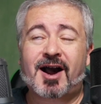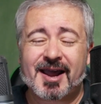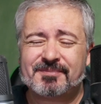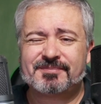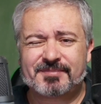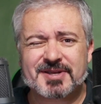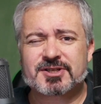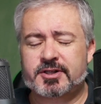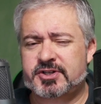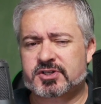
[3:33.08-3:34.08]
I'm
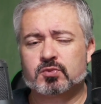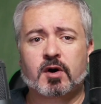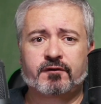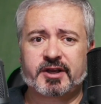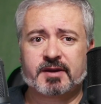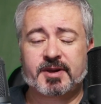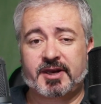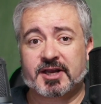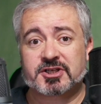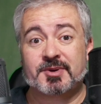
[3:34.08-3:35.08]
basically just waffling a bit
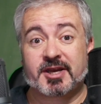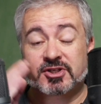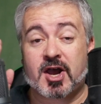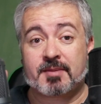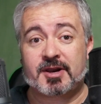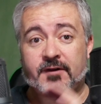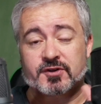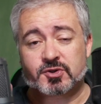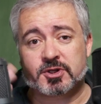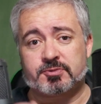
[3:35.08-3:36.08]
now, so we get time enough
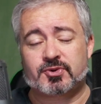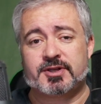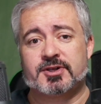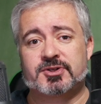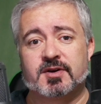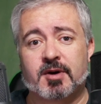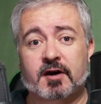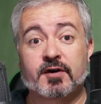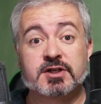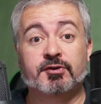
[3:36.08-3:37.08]
to switch between these two
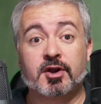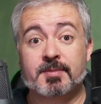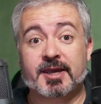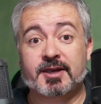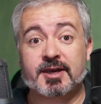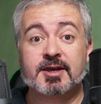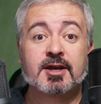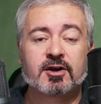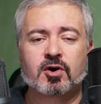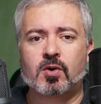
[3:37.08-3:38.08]
microphones for you to make a
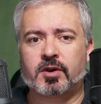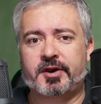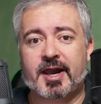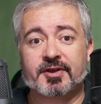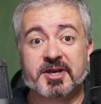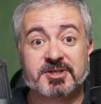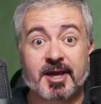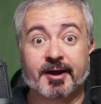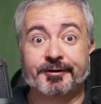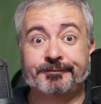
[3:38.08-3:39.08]
call on how they
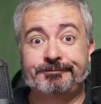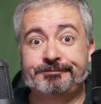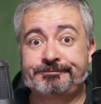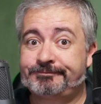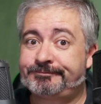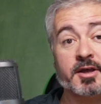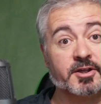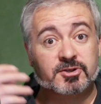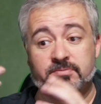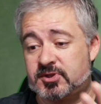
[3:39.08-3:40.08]
sound.
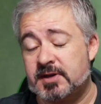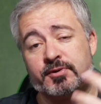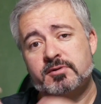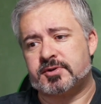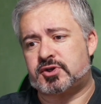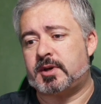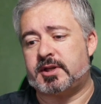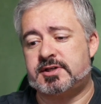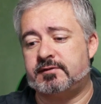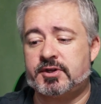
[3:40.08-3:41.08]
It's simple, it's
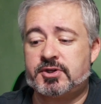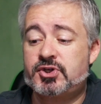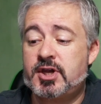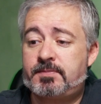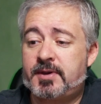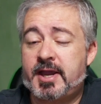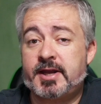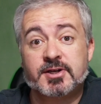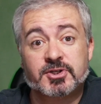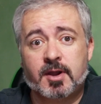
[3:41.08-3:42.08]
relatively cheap,
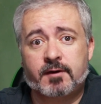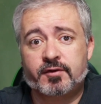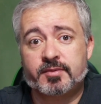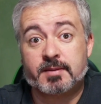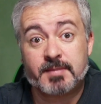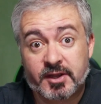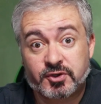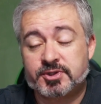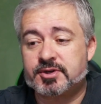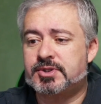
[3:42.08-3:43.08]
and aside from the
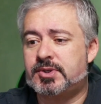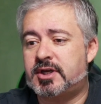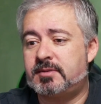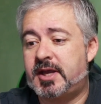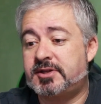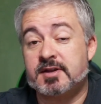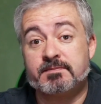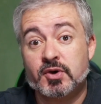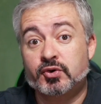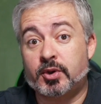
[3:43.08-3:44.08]
mount, which I was talking about, the
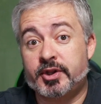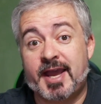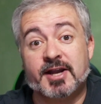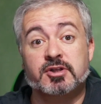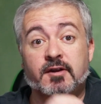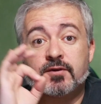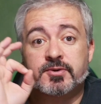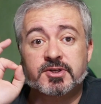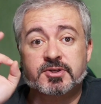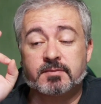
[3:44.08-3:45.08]
build quality actually
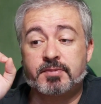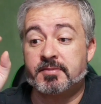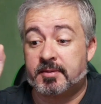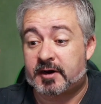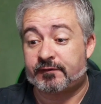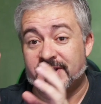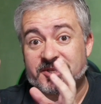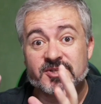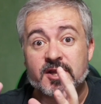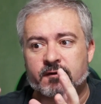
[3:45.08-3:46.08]
feels superb. The microphone
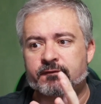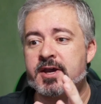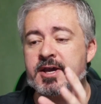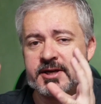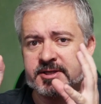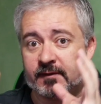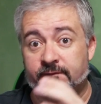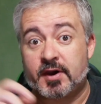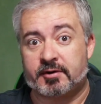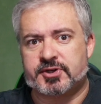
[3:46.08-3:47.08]
itself is
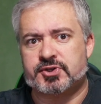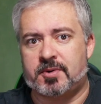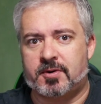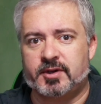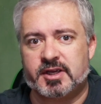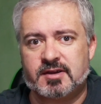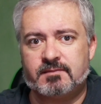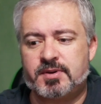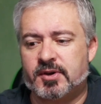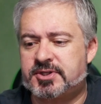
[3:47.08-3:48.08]
very strongly
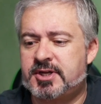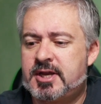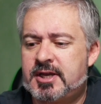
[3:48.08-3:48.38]
built,